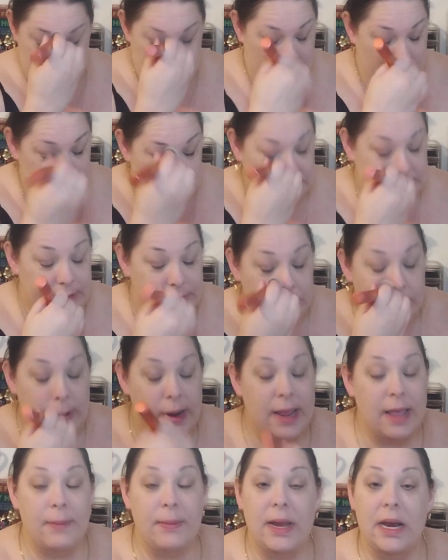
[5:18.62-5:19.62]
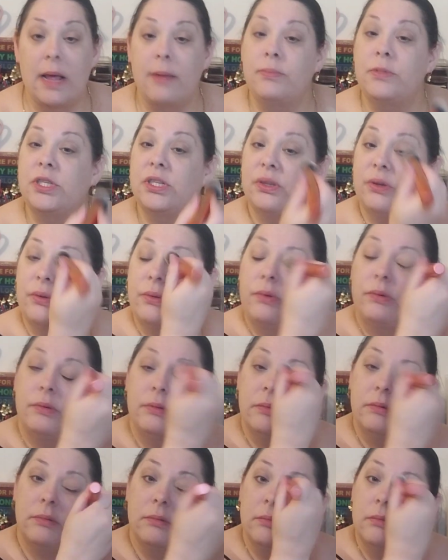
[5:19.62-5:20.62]
What has everybody been up to?
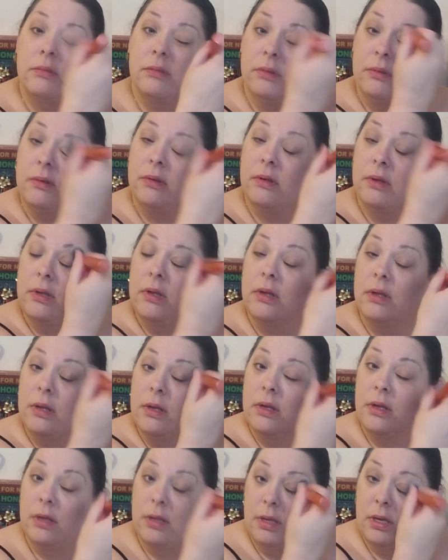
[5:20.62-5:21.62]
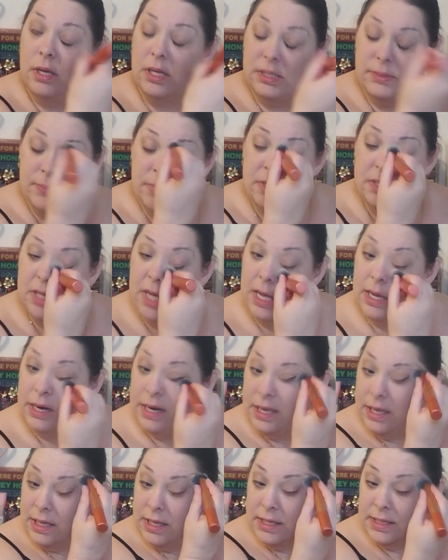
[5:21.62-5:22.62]
You guys been taking
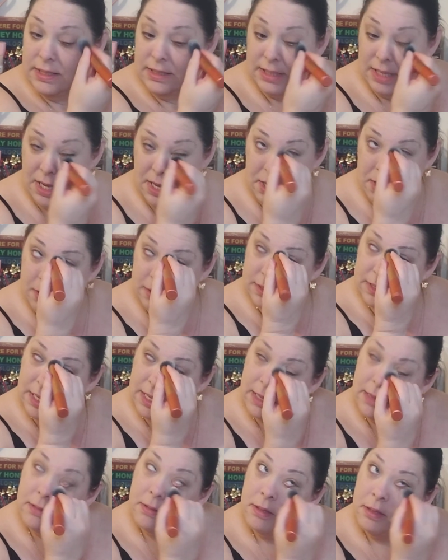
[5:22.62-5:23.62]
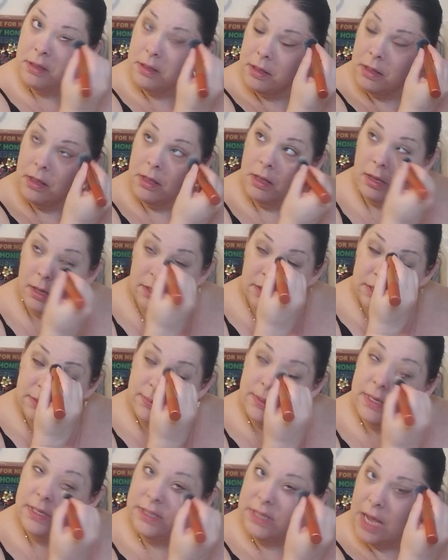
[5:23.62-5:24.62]
it easy and
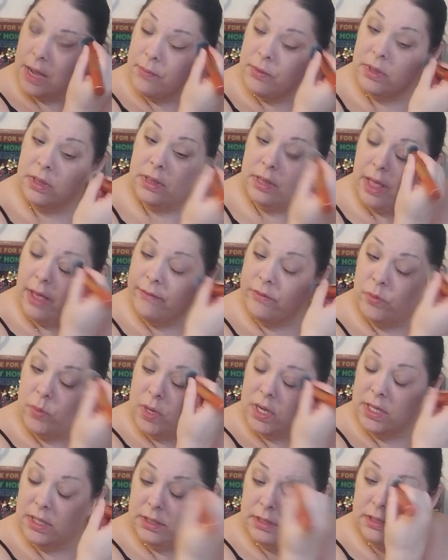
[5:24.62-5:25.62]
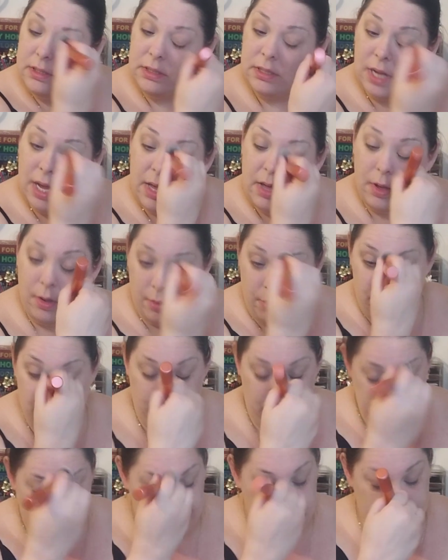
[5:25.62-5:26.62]
spending time with loved ones, I
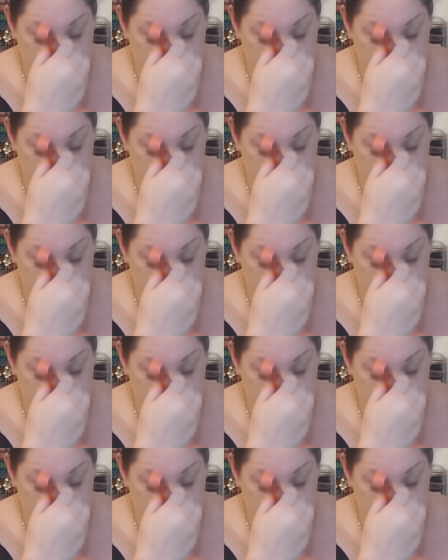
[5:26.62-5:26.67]
hope.